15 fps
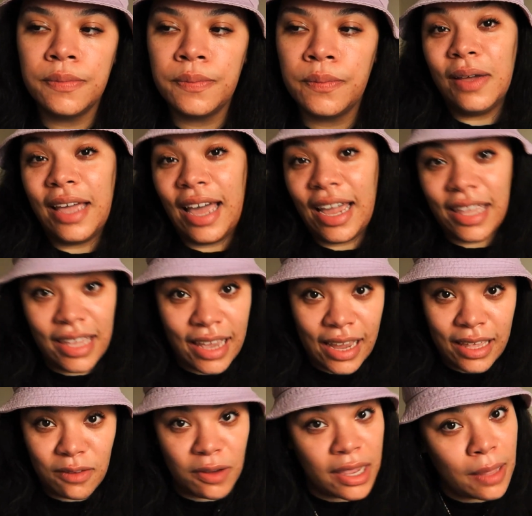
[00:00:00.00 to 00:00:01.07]
I
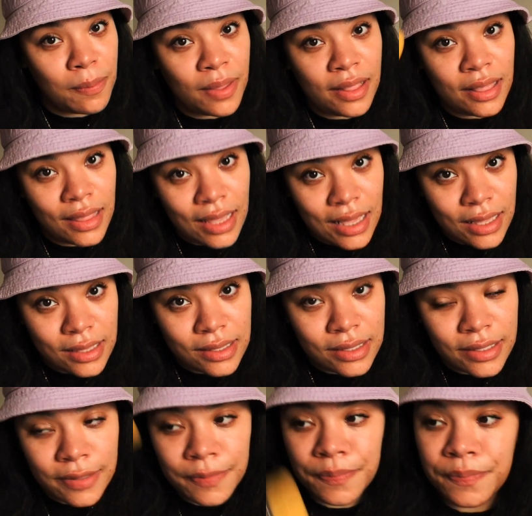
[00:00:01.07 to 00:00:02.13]
highly recommend these.